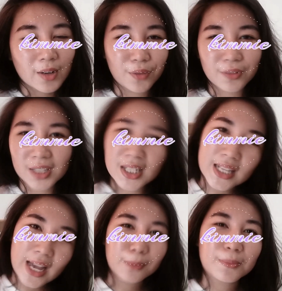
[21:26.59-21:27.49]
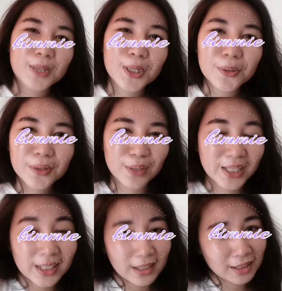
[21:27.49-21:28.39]
or if this helped you
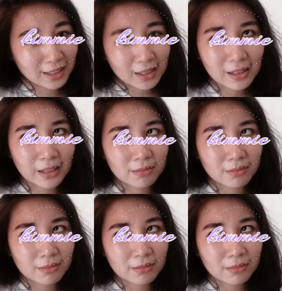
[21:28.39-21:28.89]
even a little,